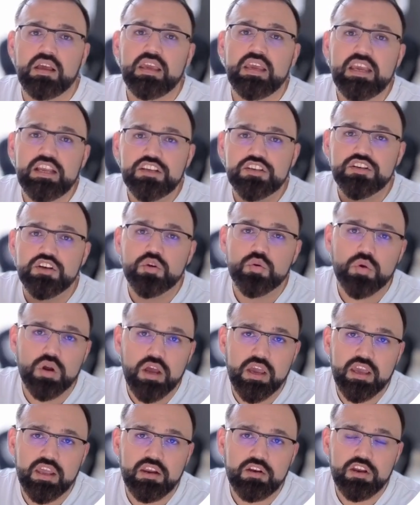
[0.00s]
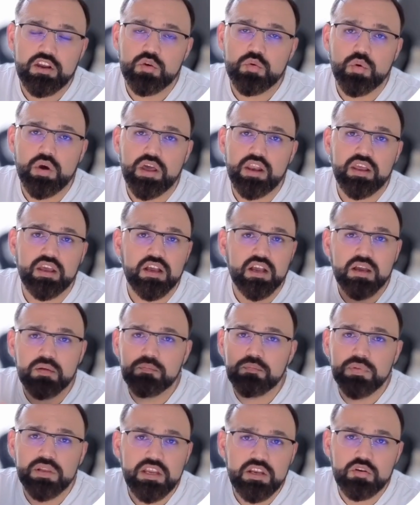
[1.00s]
each requiring a
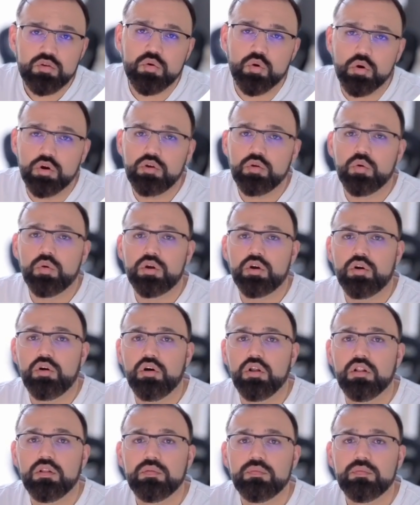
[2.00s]
complete code overhaul.